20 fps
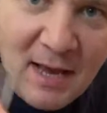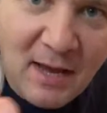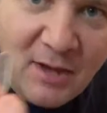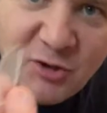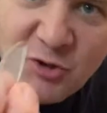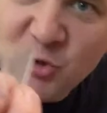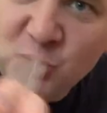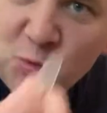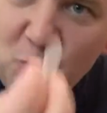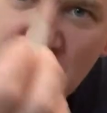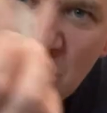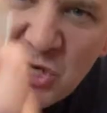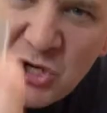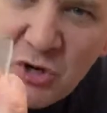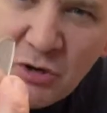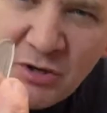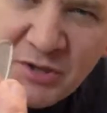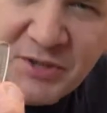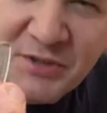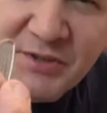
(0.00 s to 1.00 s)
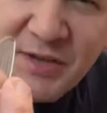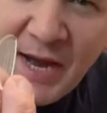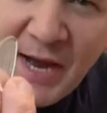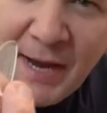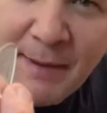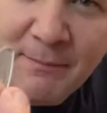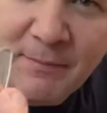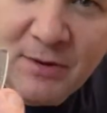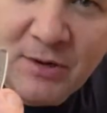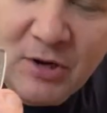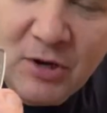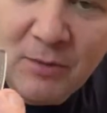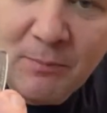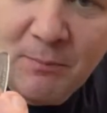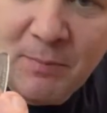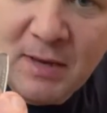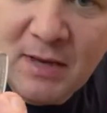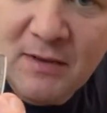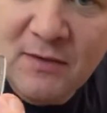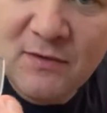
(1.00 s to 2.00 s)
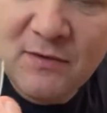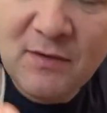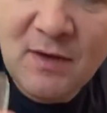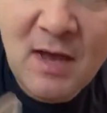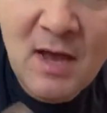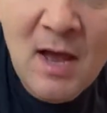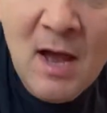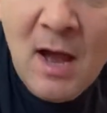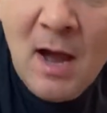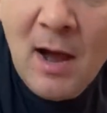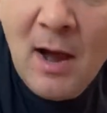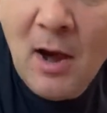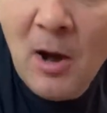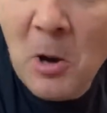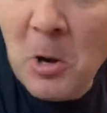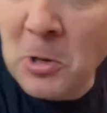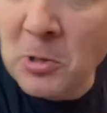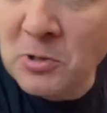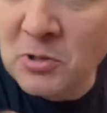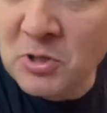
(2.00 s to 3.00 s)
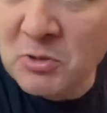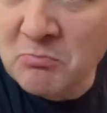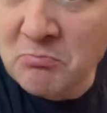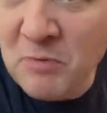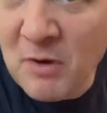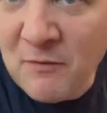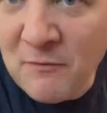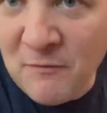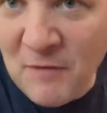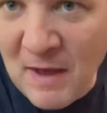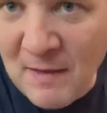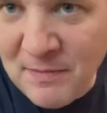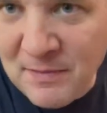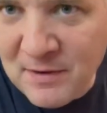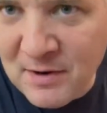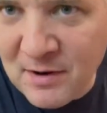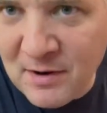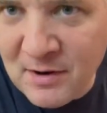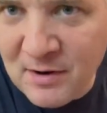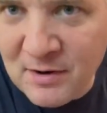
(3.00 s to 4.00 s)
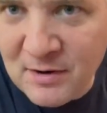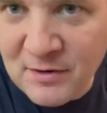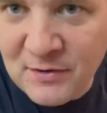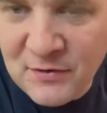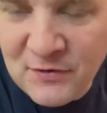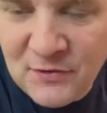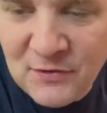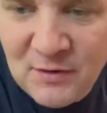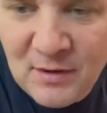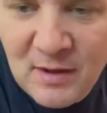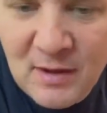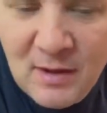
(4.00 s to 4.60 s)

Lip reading: I switch all the time, picks, Fenders.